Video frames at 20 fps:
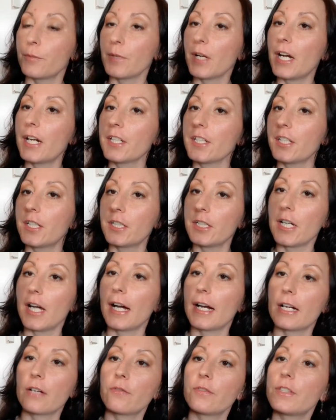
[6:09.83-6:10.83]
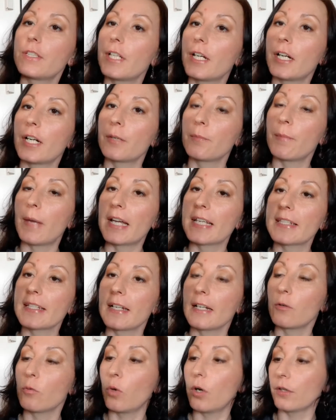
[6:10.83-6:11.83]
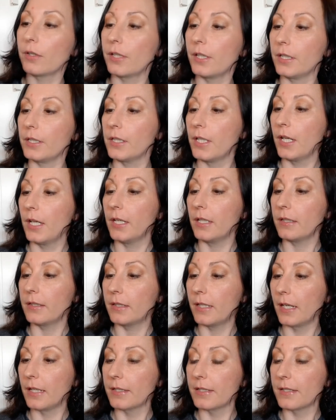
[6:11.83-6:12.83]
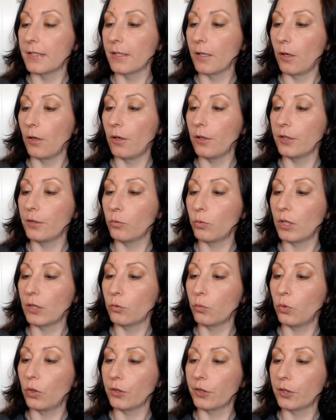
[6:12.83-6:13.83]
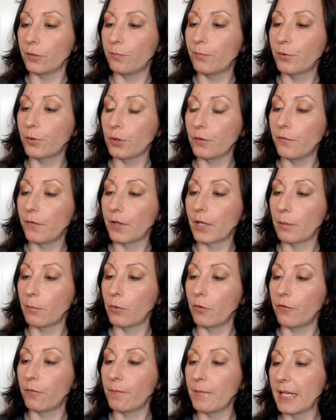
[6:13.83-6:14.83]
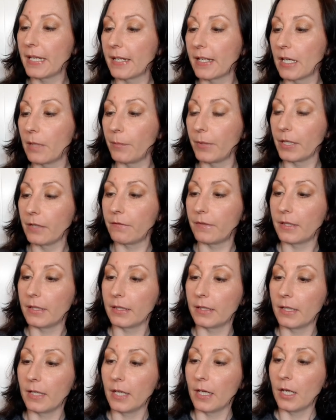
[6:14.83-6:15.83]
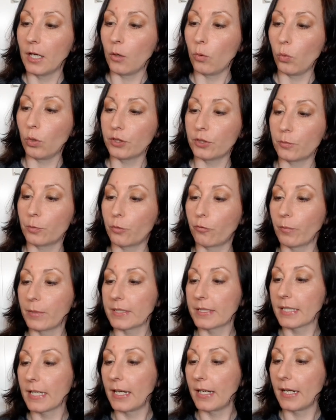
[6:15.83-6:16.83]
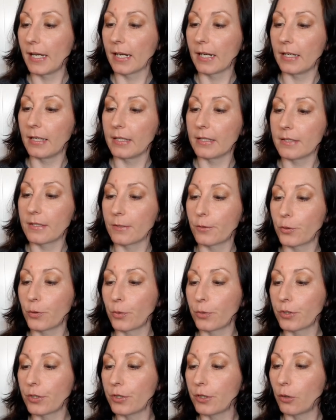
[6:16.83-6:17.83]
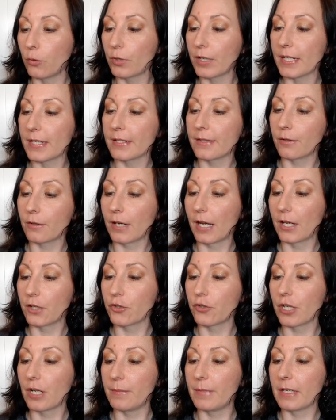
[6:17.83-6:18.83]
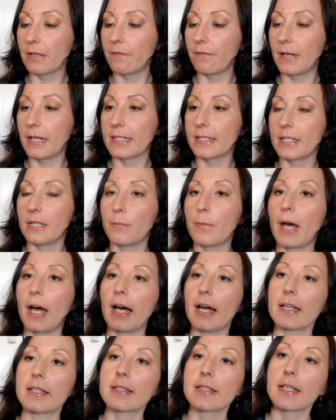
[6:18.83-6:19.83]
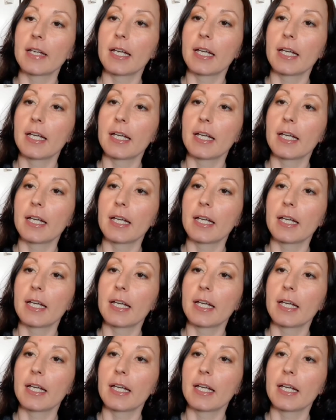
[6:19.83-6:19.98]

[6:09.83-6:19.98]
Garnier, I have their Micellar Water. That's the all-in-one waterproof, remove makeup, even waterproof mascara, cleans suits. No rinse, nor harsh rubbing, face, lip, eyes.